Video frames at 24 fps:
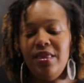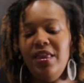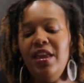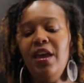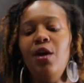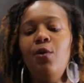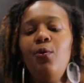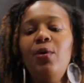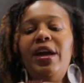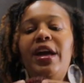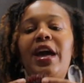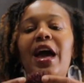
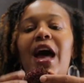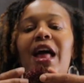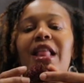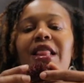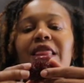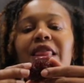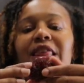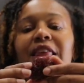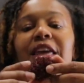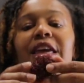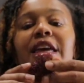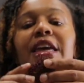Then we
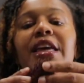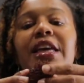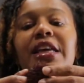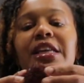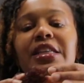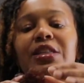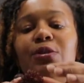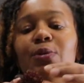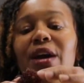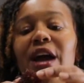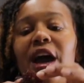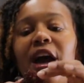got
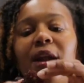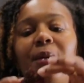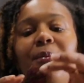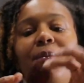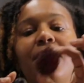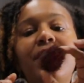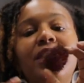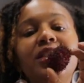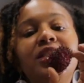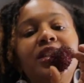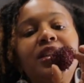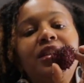these. We got a
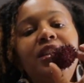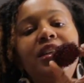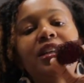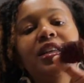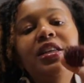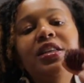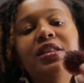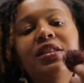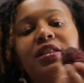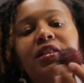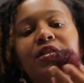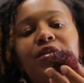bunch of
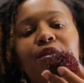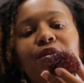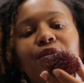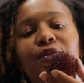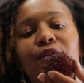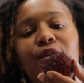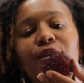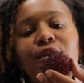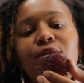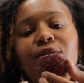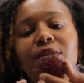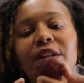these little
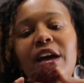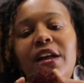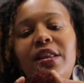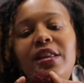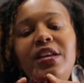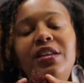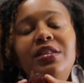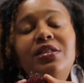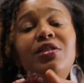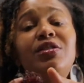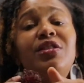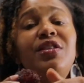fruit. Now
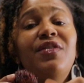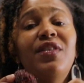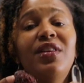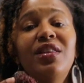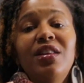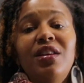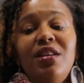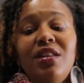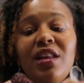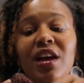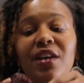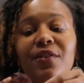these don't even
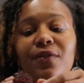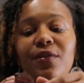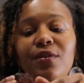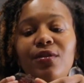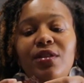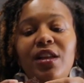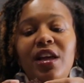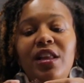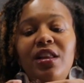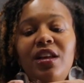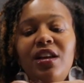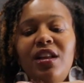look like fruit.
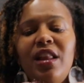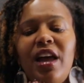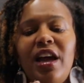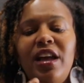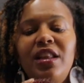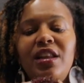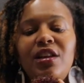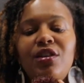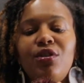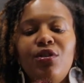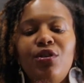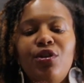They look like
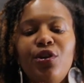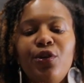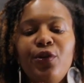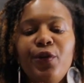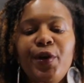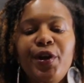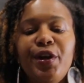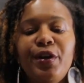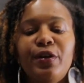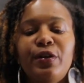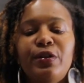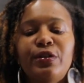little
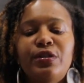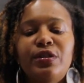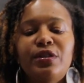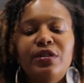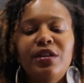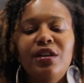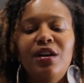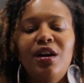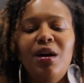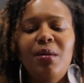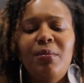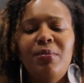critters.
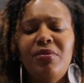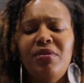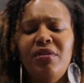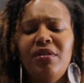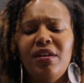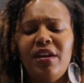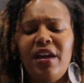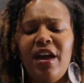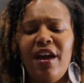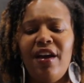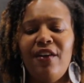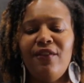
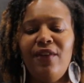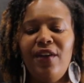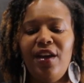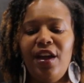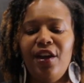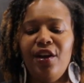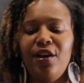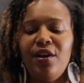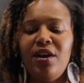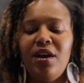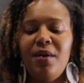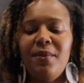Have
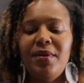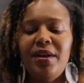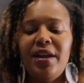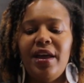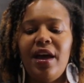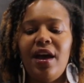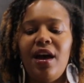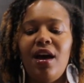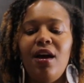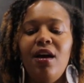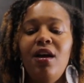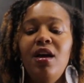hair coming
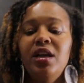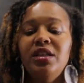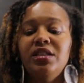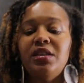out.